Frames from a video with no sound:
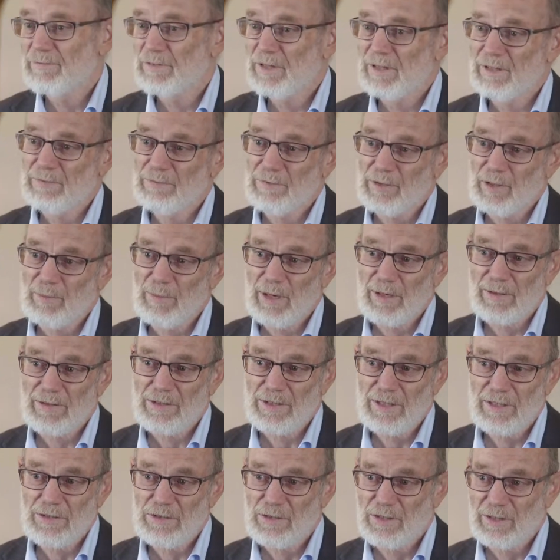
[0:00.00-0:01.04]
I've done a fair amount of
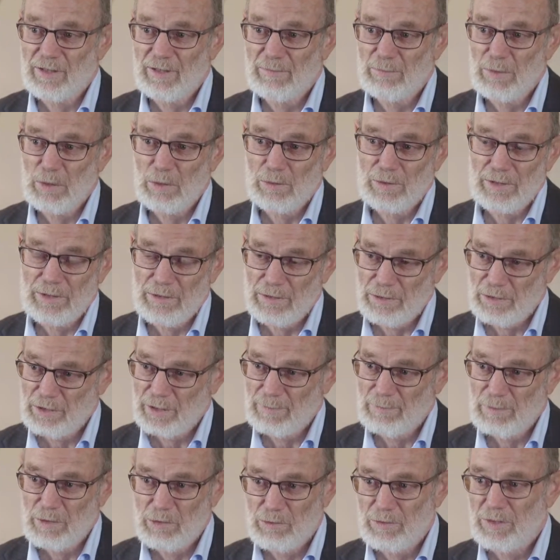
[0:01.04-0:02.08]
teaching in both
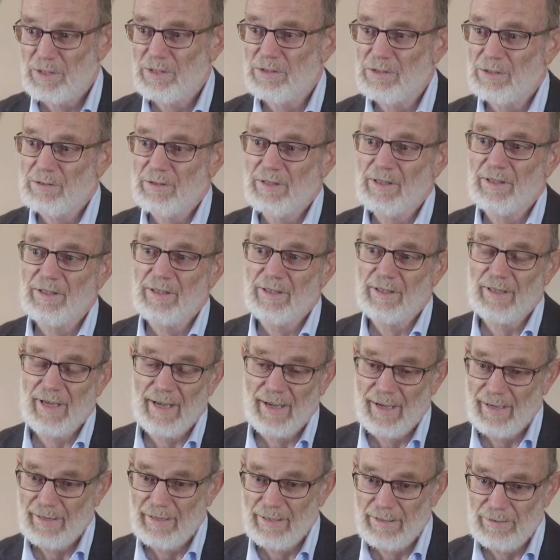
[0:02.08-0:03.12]
leadership, strategic thinking,
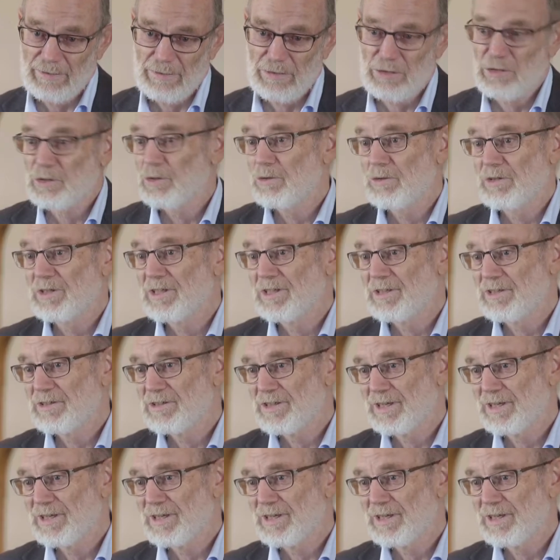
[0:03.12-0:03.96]
and in security and